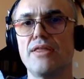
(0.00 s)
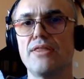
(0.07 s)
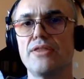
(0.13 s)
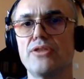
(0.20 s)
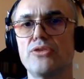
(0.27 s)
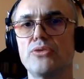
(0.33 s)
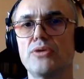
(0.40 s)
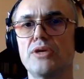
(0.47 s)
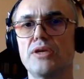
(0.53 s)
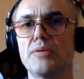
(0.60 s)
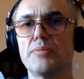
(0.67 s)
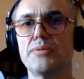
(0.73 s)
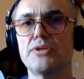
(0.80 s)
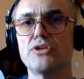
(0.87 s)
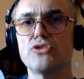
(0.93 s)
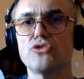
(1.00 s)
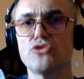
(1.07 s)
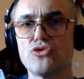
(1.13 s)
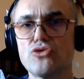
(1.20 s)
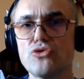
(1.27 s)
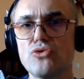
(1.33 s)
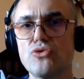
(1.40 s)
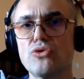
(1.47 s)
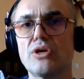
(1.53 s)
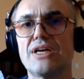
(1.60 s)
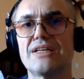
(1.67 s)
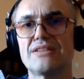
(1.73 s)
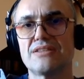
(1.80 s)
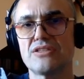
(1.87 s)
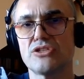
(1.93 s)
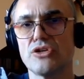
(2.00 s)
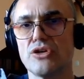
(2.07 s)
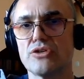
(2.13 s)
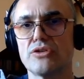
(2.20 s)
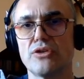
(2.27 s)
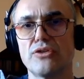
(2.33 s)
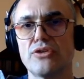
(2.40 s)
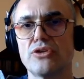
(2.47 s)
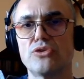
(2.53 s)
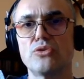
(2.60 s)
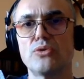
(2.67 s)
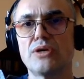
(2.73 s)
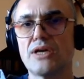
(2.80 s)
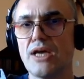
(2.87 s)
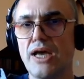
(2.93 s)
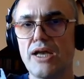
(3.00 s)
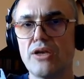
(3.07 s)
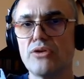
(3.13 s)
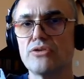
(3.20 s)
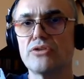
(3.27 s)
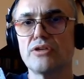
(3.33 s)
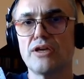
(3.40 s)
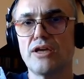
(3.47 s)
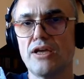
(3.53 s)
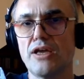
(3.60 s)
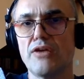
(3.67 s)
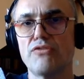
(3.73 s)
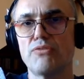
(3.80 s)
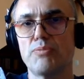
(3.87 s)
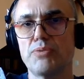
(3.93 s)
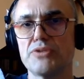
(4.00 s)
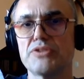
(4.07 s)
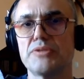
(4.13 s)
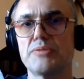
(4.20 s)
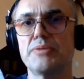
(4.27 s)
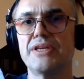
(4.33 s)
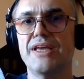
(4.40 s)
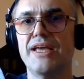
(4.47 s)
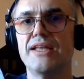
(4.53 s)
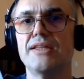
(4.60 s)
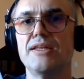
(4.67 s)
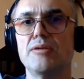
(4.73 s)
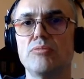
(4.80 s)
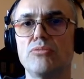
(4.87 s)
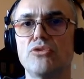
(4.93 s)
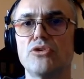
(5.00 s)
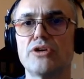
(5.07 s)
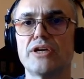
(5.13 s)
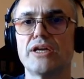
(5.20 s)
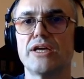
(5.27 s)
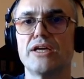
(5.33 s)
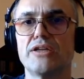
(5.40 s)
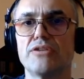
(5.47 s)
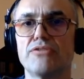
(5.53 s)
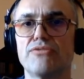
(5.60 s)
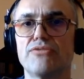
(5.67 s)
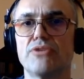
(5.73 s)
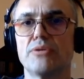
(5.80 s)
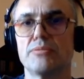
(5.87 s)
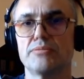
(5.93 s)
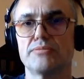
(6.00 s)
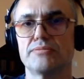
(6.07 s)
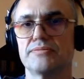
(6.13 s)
that you can be sure and certain that you cannot have possibly any more gain from.